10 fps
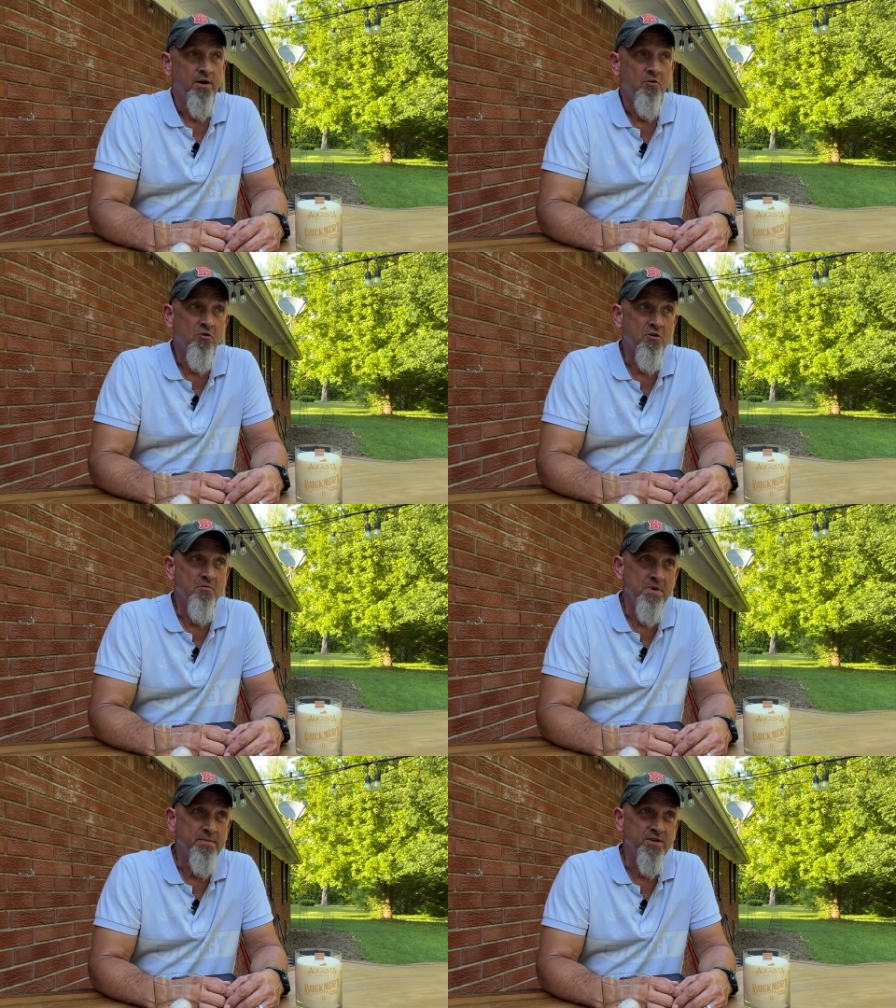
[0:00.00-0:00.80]
Or
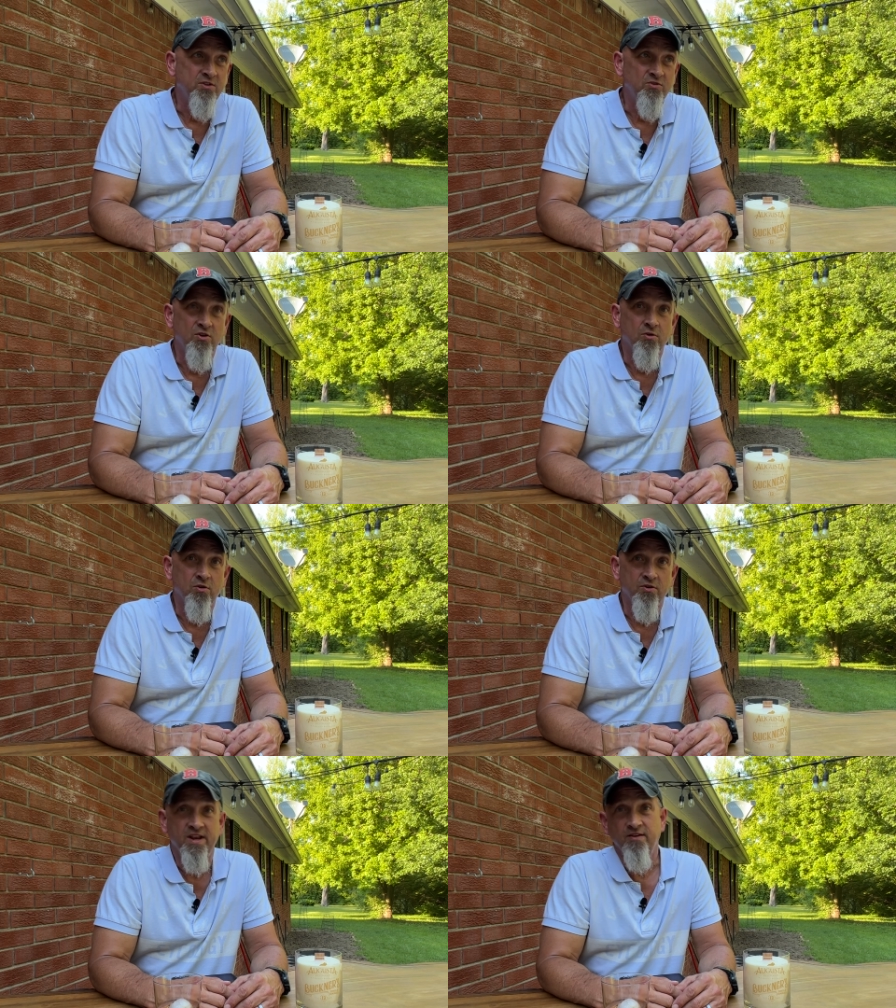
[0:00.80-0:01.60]
maybe you know
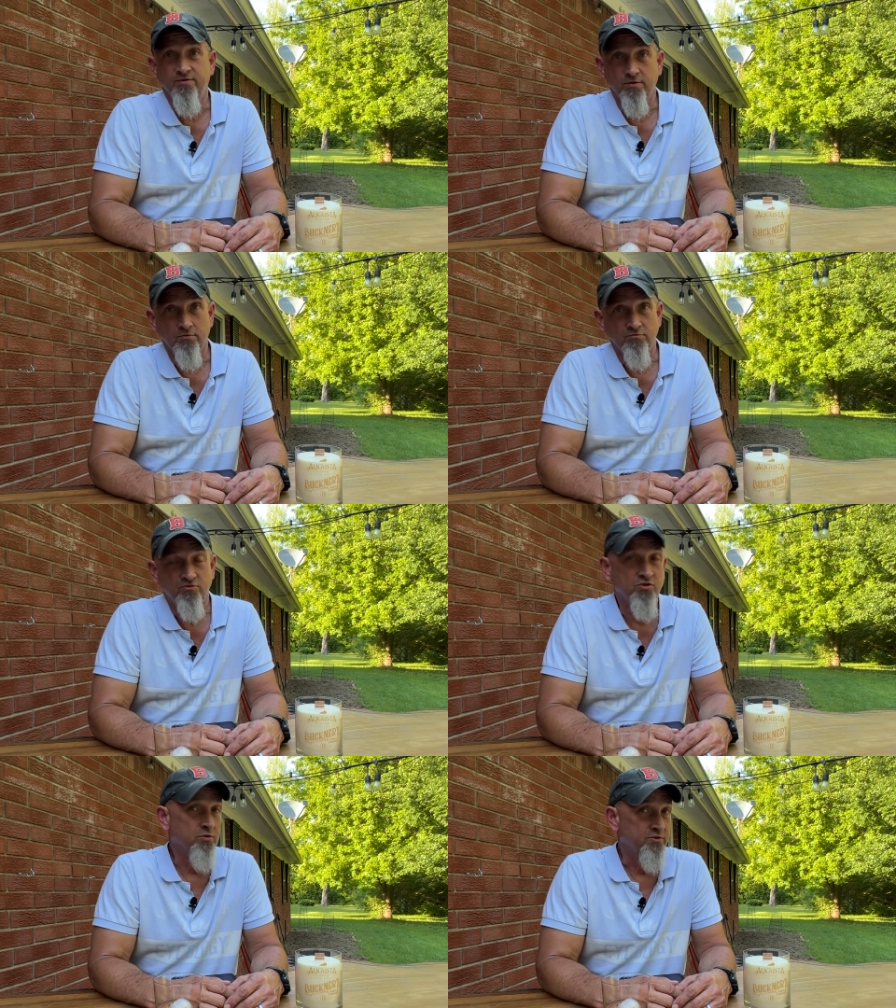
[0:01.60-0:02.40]
her nephew,
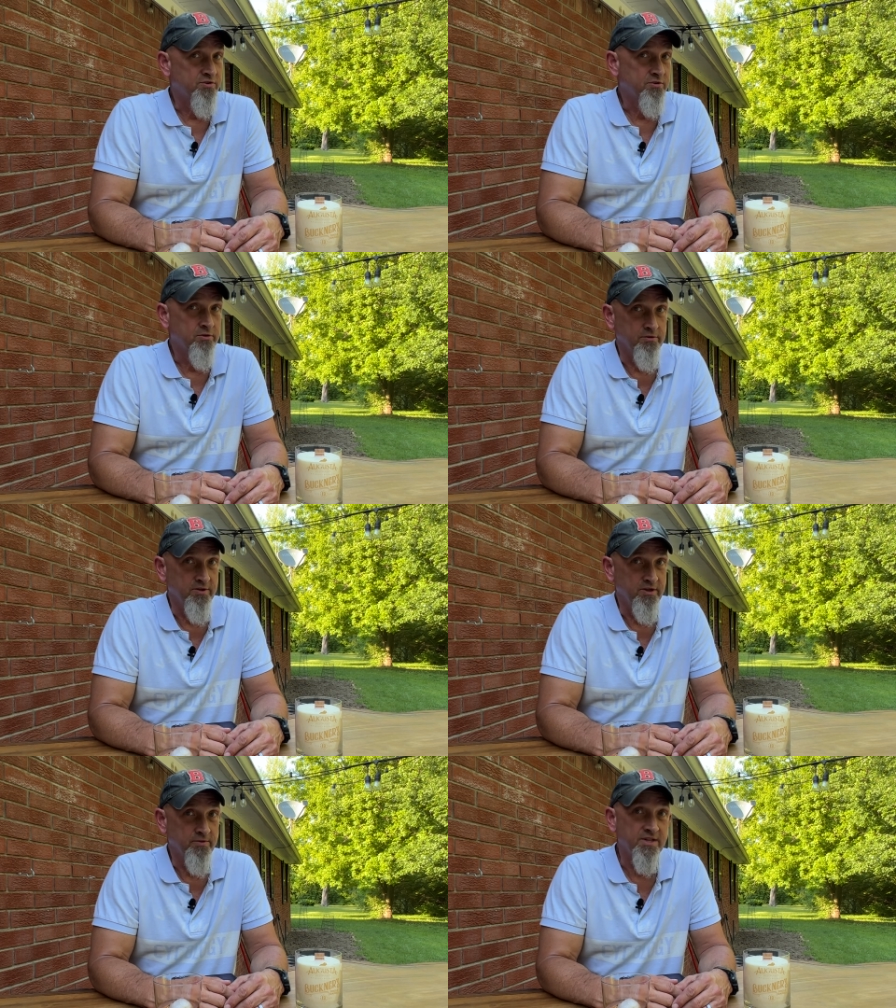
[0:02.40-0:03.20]
George
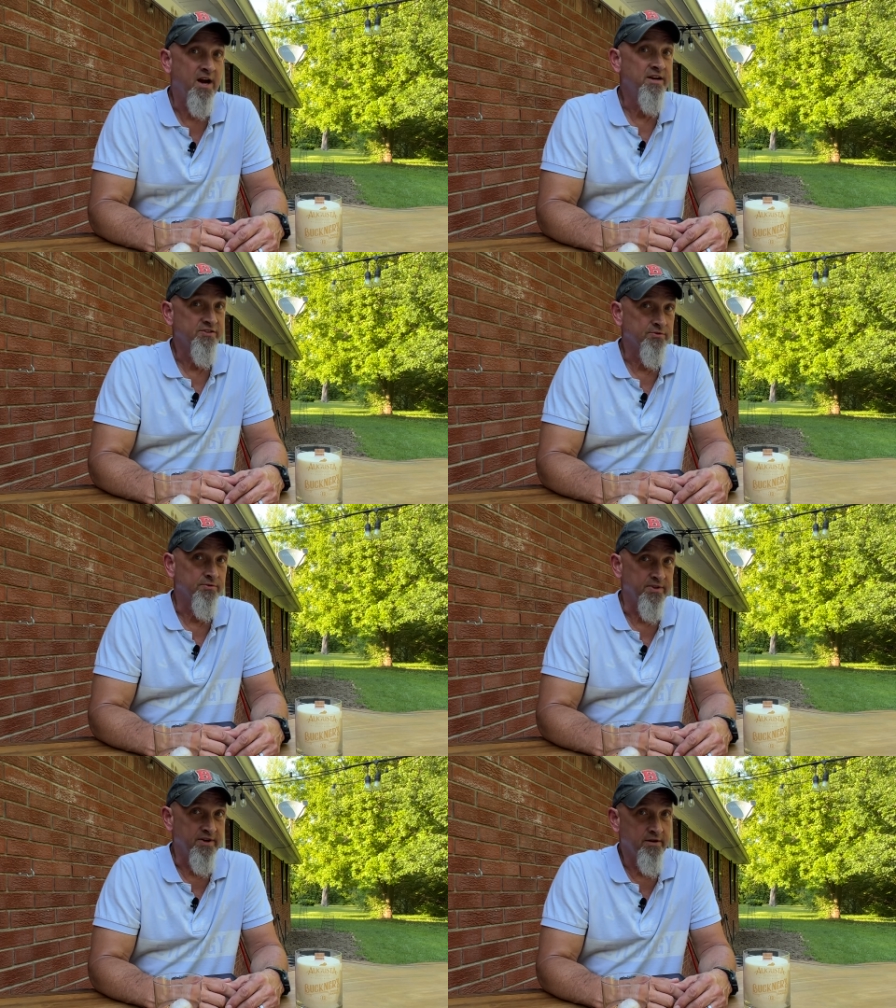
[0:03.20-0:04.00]
Clooney, went to high
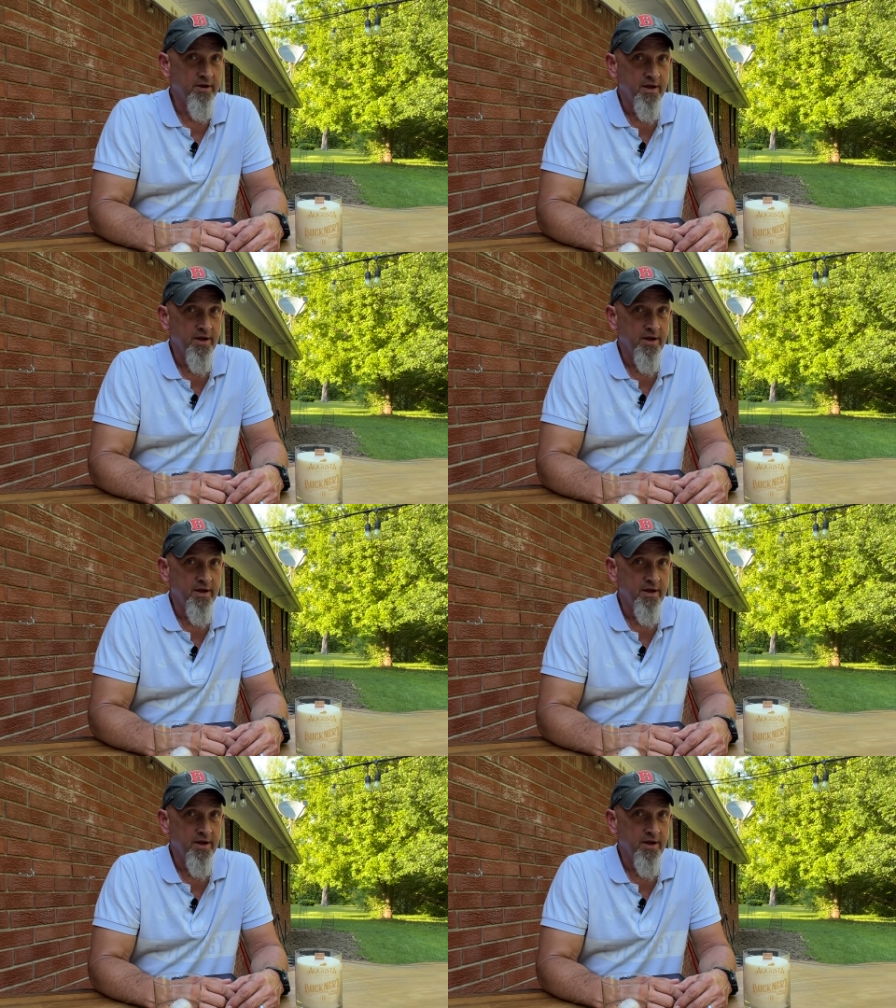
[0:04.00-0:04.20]
school there.